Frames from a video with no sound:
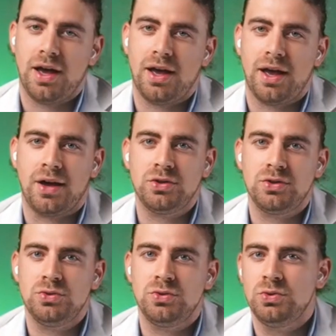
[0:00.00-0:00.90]

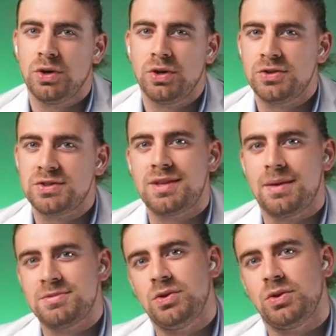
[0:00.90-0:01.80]
what are the
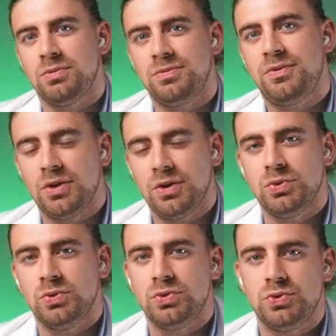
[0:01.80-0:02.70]
steps that you can
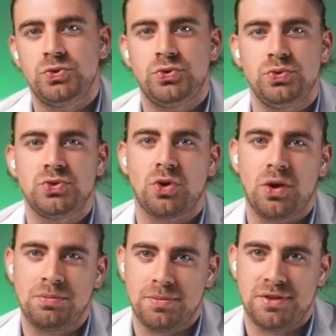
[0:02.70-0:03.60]
follow to start
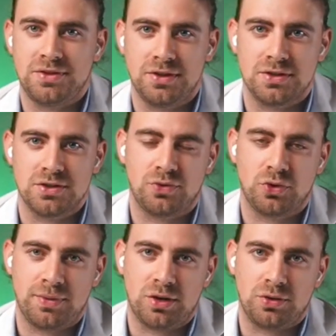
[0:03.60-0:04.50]
implementing this for
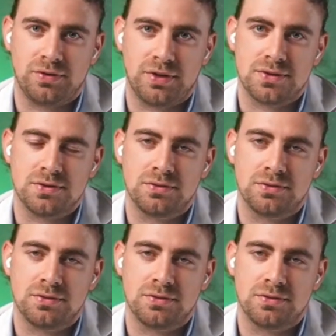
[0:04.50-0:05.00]
your medical device?